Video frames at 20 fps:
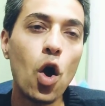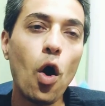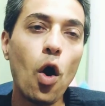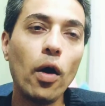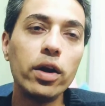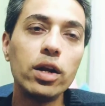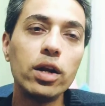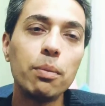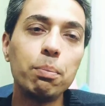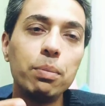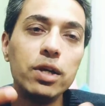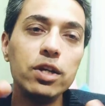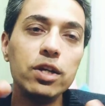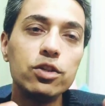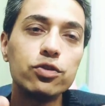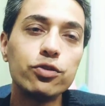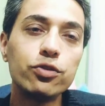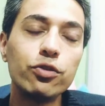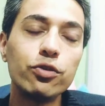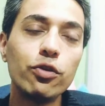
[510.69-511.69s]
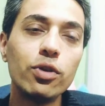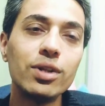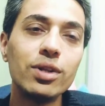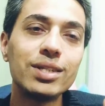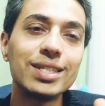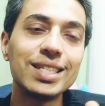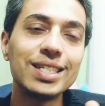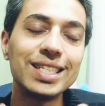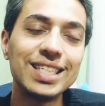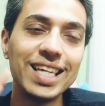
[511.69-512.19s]
or in a peaceful
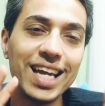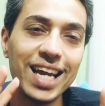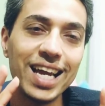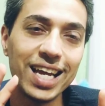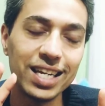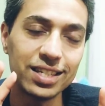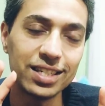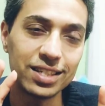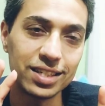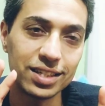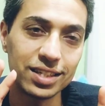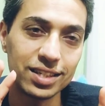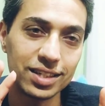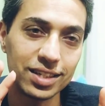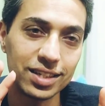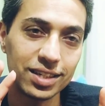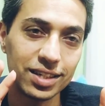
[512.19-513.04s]
state